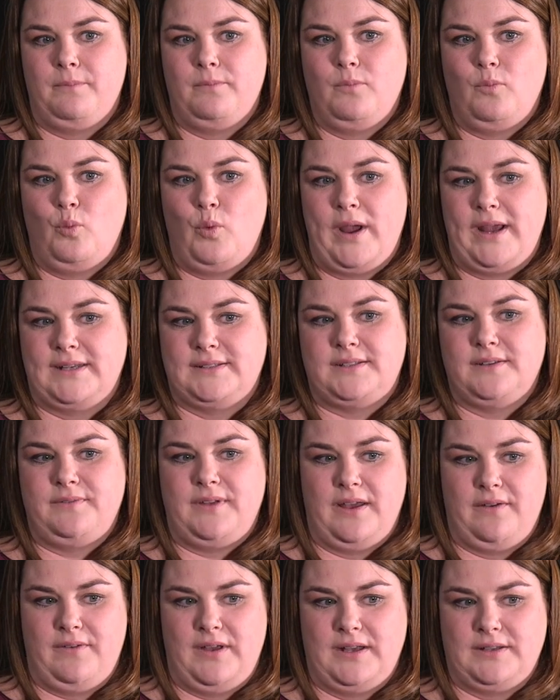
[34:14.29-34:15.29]
ways of
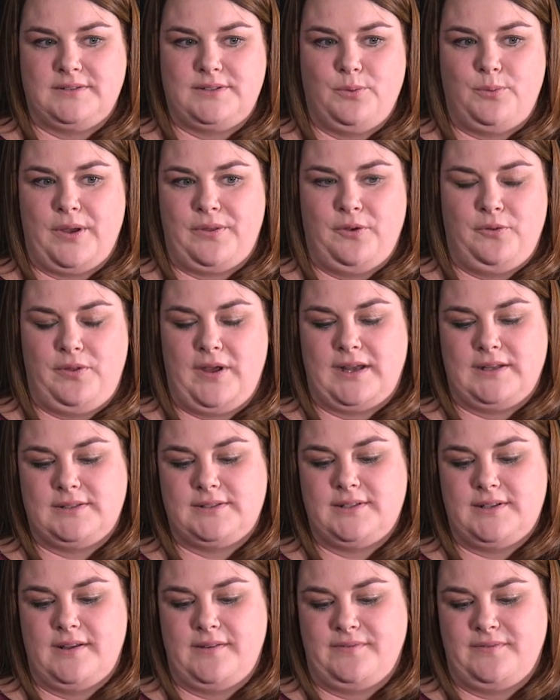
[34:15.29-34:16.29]
giving, so whether
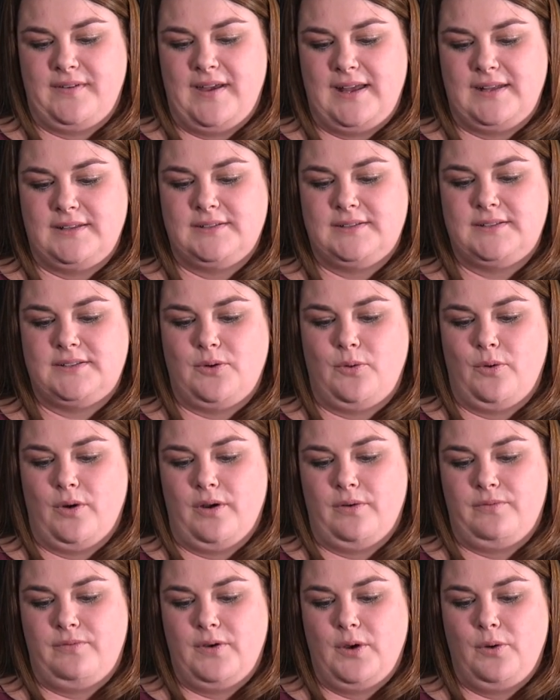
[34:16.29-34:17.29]
that's events
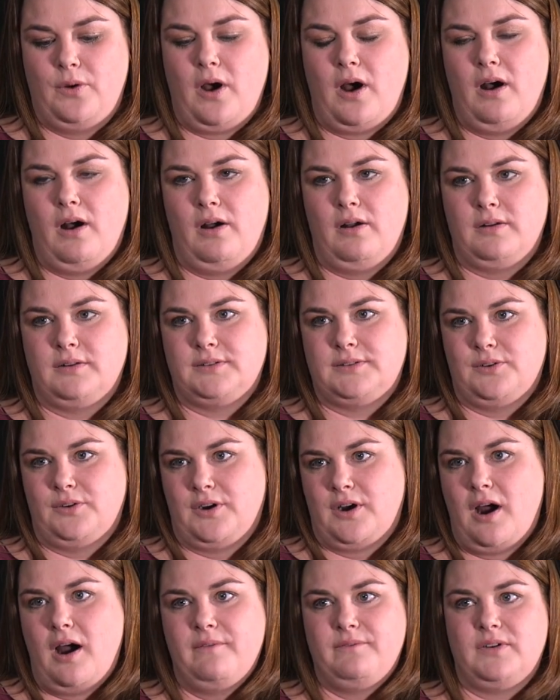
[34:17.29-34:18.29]
or phone calls or
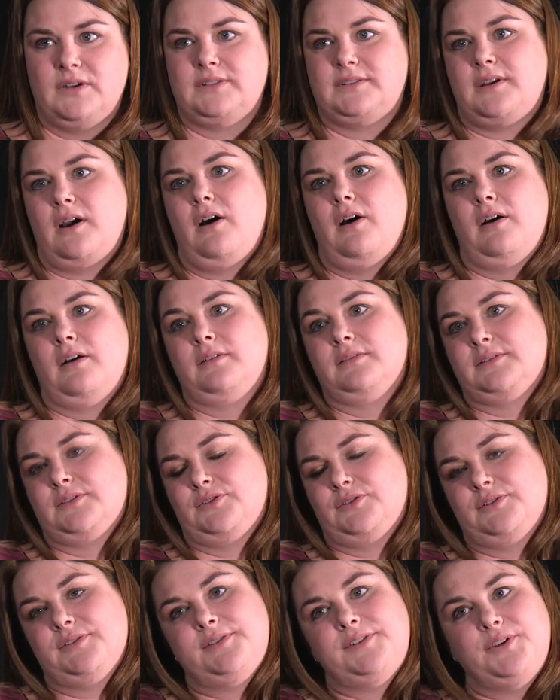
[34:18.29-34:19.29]
conference calls
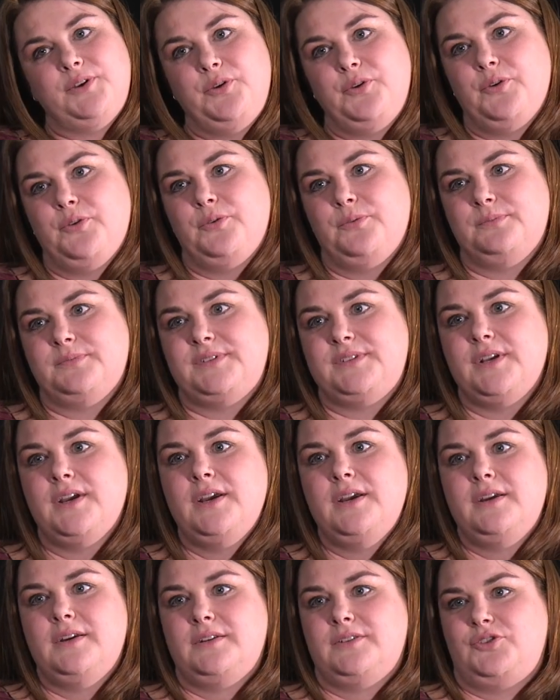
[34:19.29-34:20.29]
or Zooms,
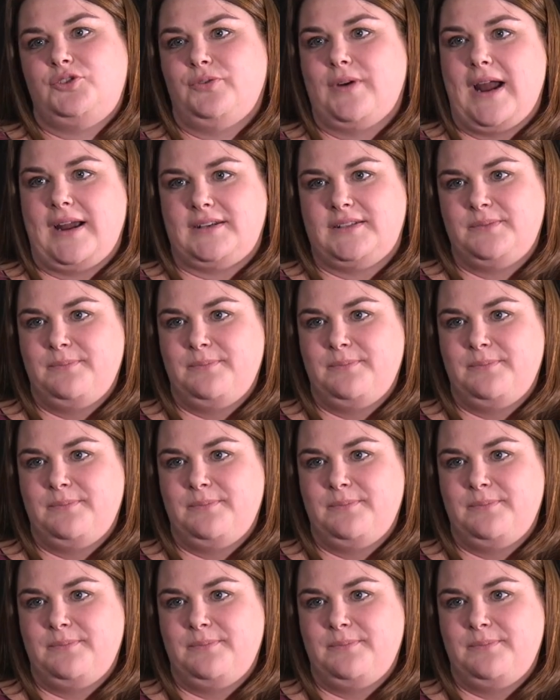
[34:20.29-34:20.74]
direct